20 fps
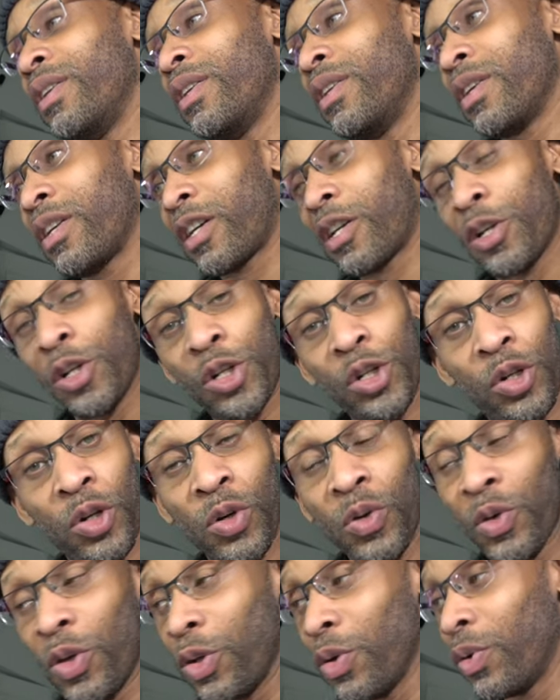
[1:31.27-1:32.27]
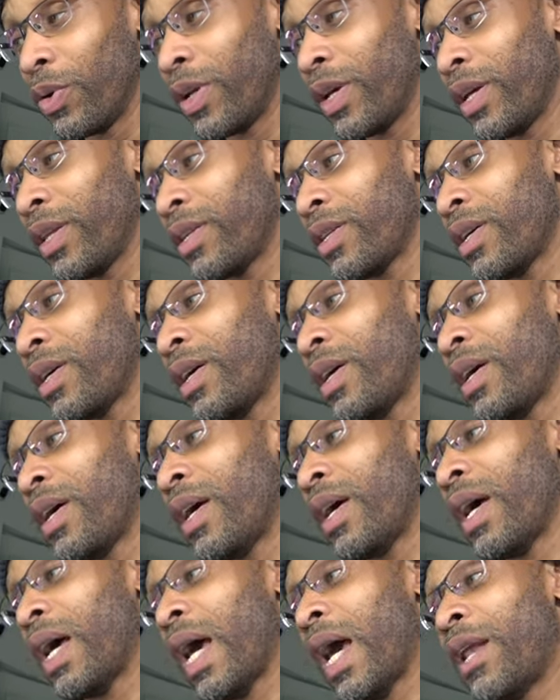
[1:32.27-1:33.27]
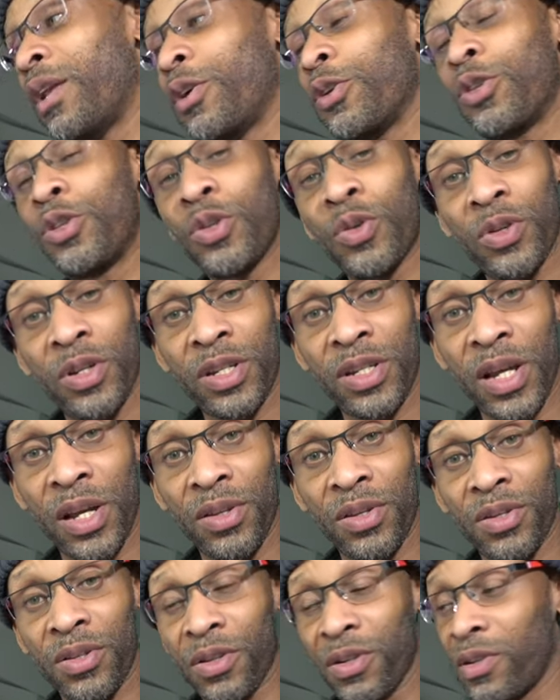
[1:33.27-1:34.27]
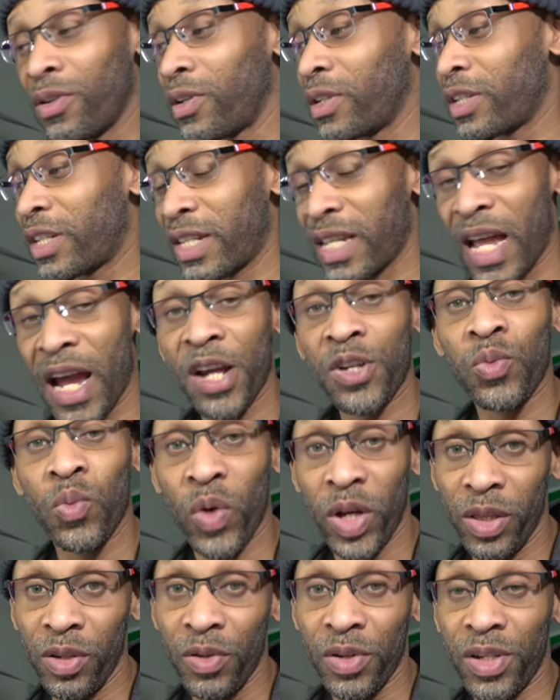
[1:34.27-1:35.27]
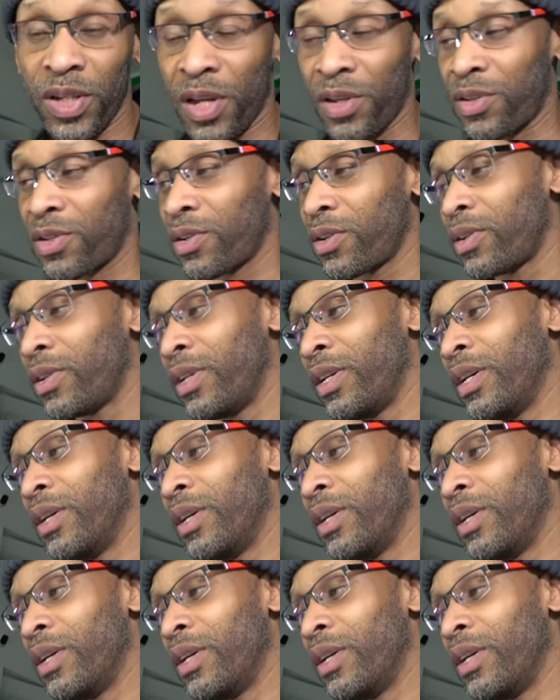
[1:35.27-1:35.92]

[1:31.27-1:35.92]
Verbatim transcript: the control unit, and a door sensor slash window sensor.